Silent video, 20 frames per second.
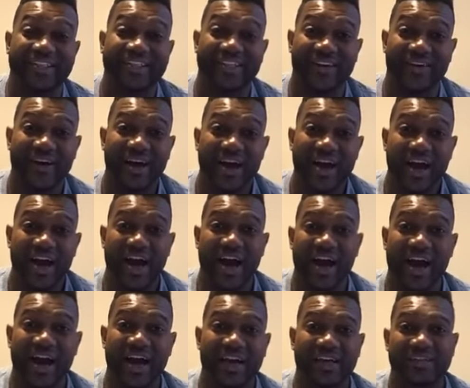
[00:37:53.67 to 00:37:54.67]
So,
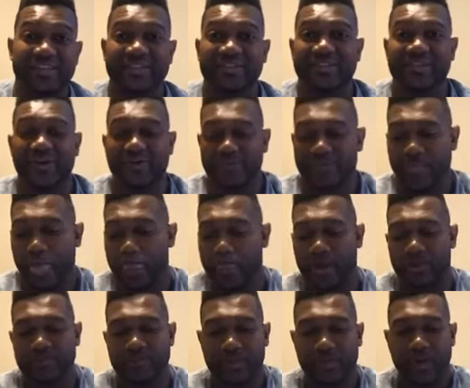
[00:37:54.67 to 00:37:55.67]
uh, so
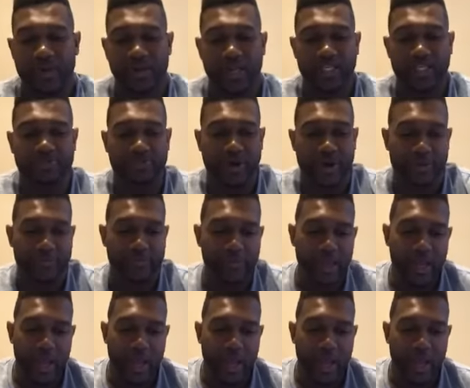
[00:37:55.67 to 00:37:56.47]
let's pray.